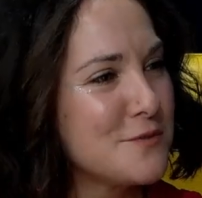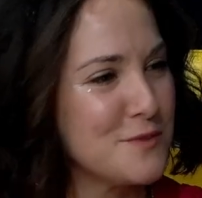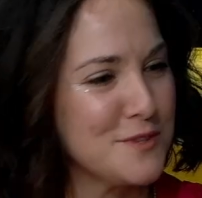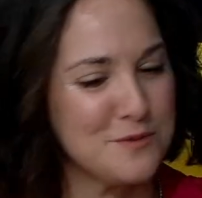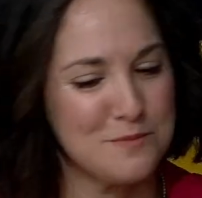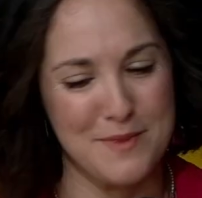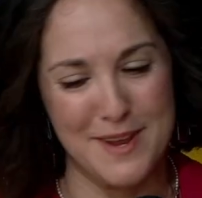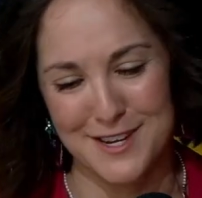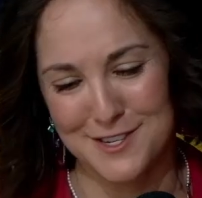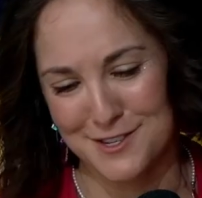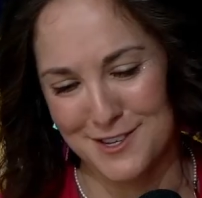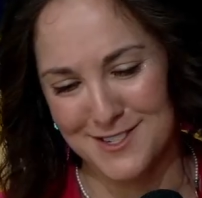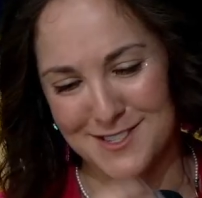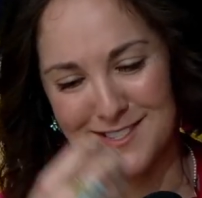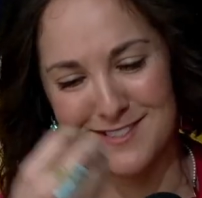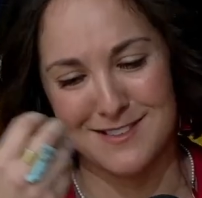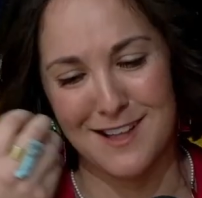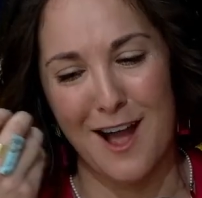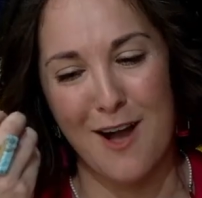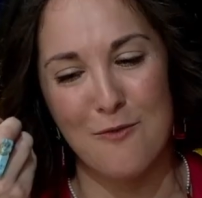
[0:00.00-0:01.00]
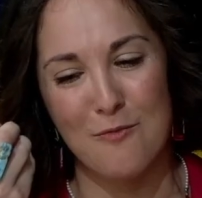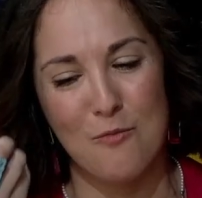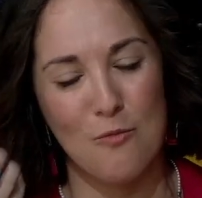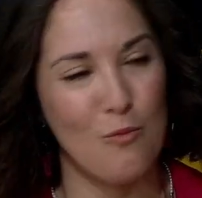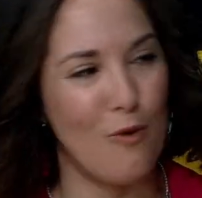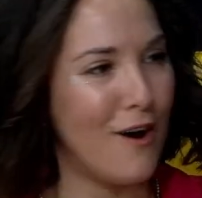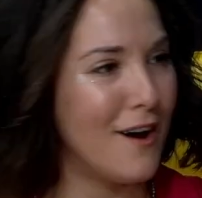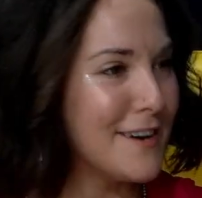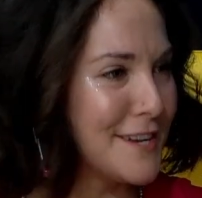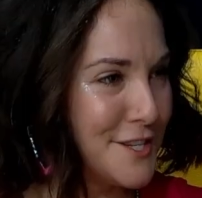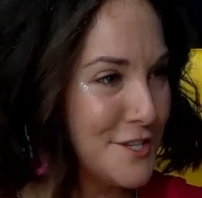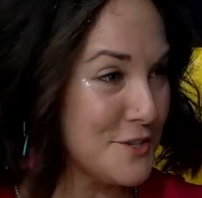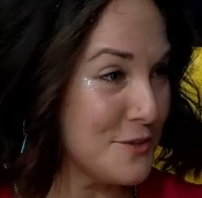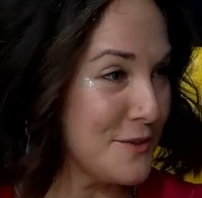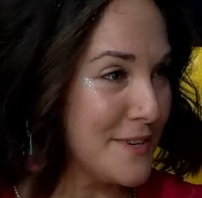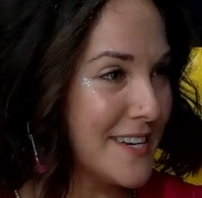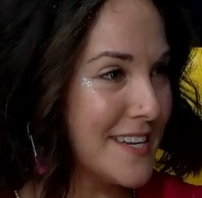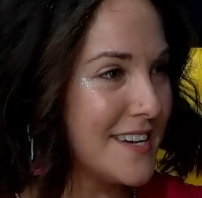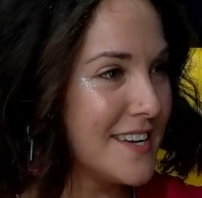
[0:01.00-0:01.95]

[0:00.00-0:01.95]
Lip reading: which makes us not want to do it.